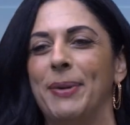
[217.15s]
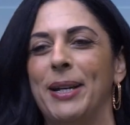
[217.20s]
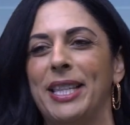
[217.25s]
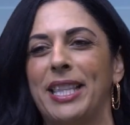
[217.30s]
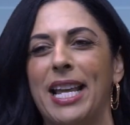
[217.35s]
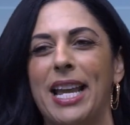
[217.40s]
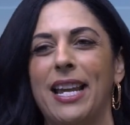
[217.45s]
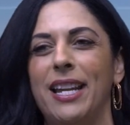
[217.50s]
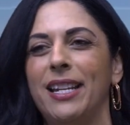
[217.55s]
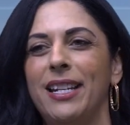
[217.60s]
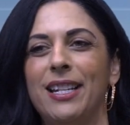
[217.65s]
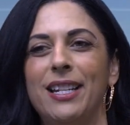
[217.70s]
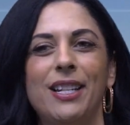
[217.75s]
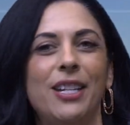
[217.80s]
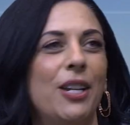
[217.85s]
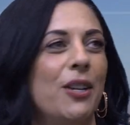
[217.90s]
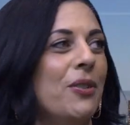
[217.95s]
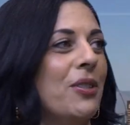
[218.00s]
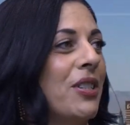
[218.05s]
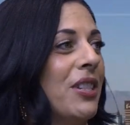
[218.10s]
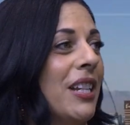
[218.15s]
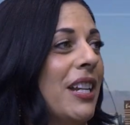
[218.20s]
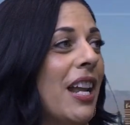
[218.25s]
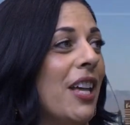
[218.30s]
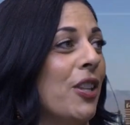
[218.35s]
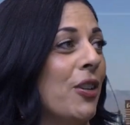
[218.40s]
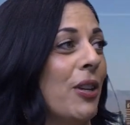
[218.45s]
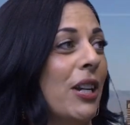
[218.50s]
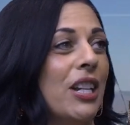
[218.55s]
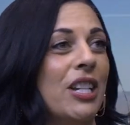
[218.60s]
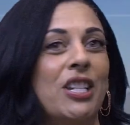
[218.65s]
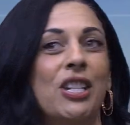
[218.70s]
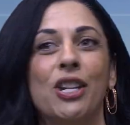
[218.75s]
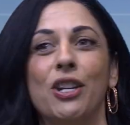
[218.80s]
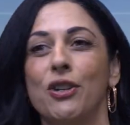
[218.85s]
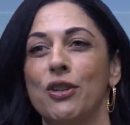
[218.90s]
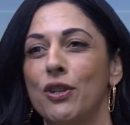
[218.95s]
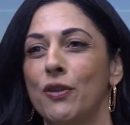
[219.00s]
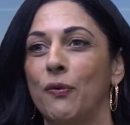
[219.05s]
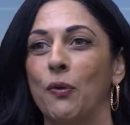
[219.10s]
but they used another
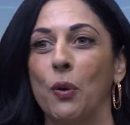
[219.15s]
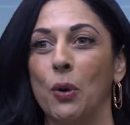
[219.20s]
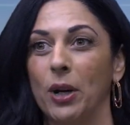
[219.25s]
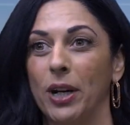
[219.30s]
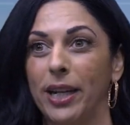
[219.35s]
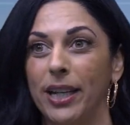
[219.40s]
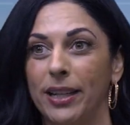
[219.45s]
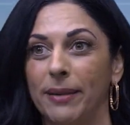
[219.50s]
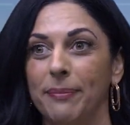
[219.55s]
excuse for it.